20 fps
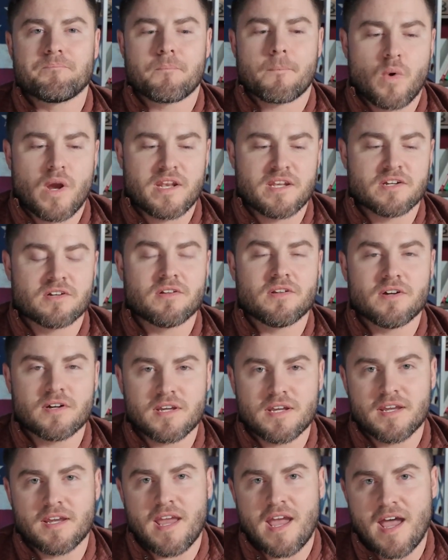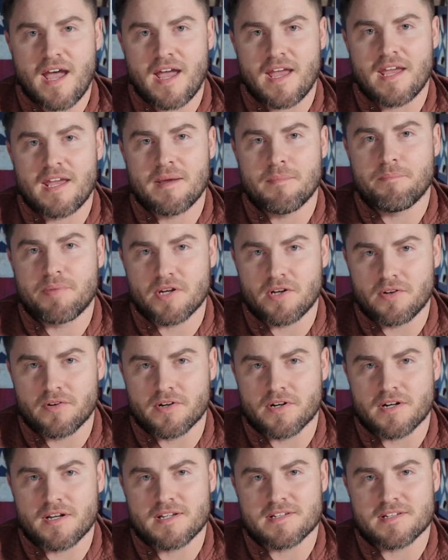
when you're looking at a builder,